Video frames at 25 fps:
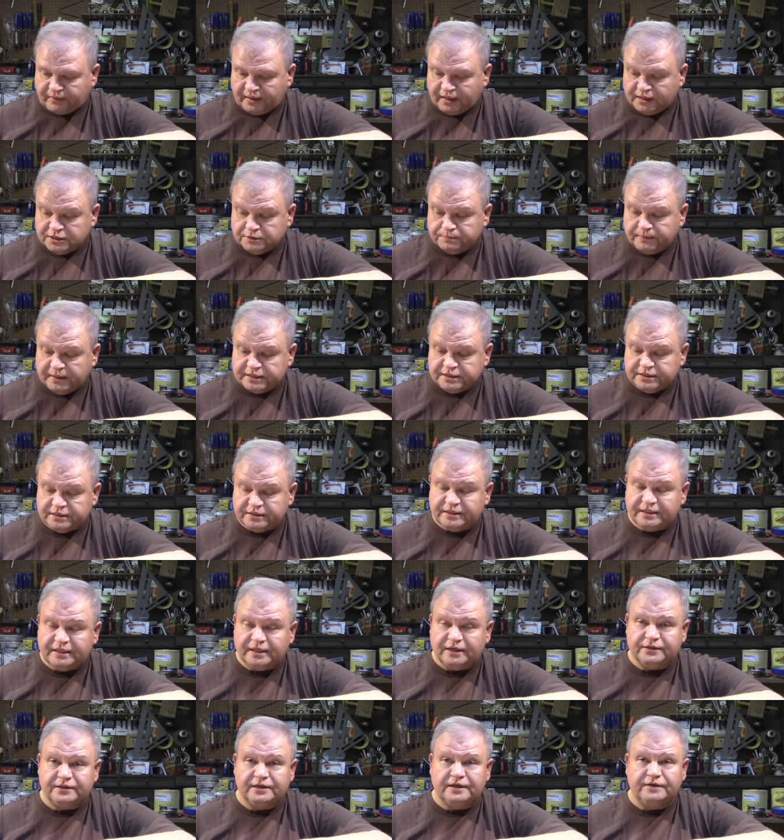Especially
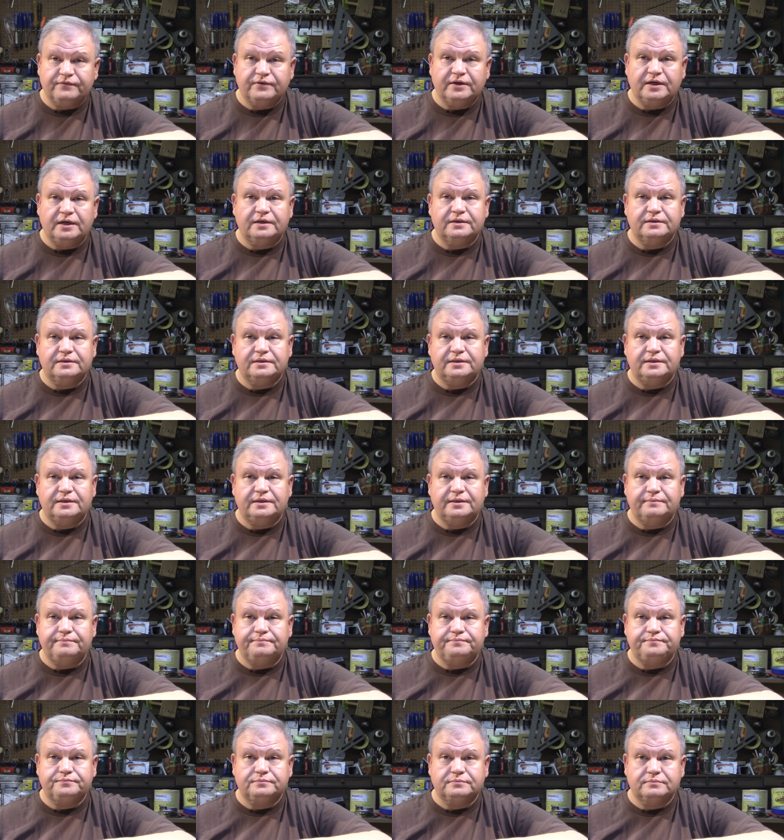now that I've got uh,
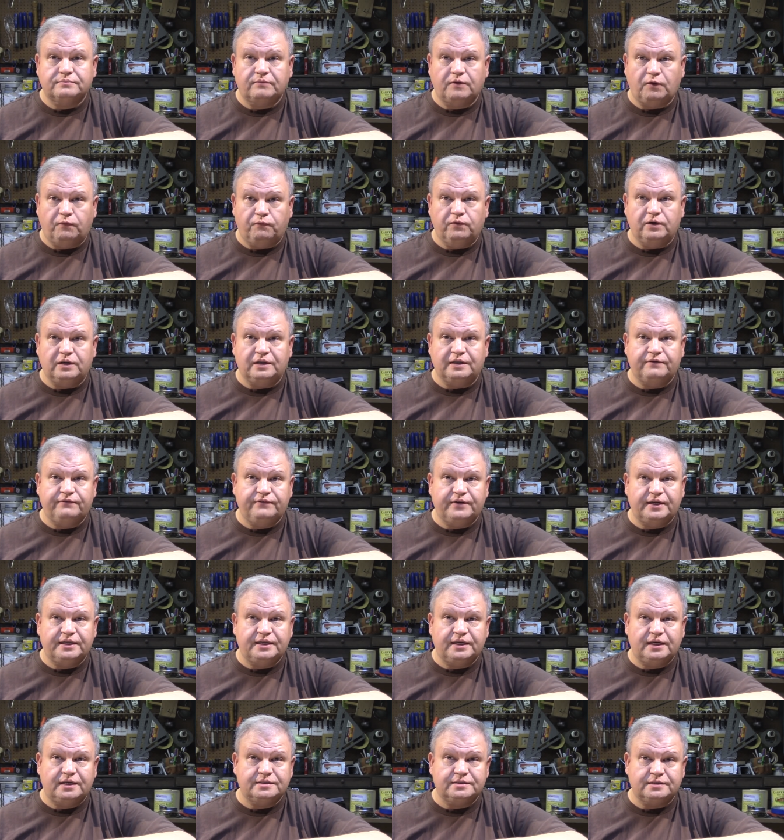really
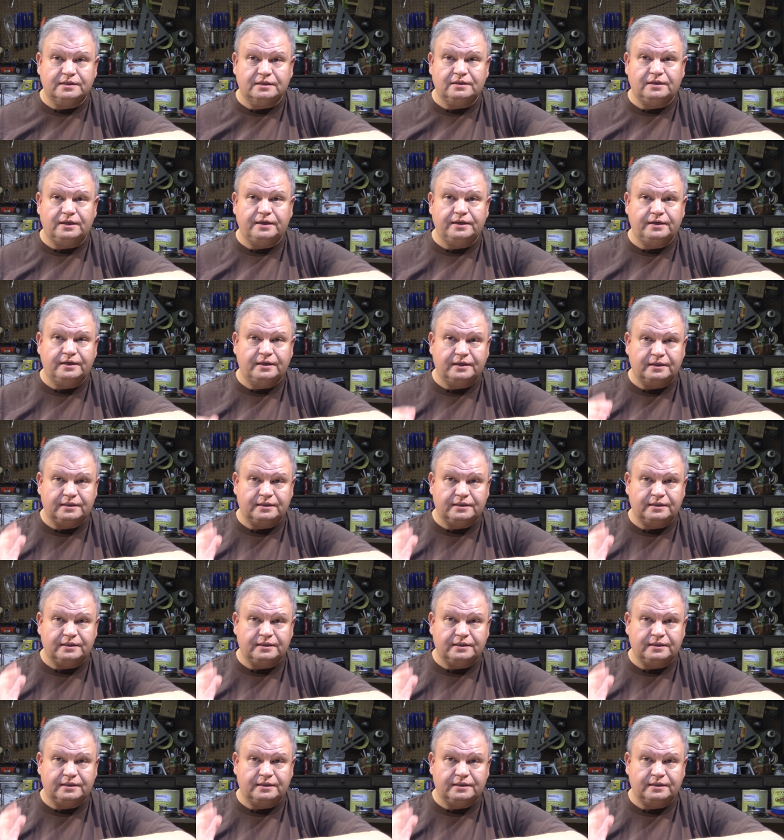fantastic lighting,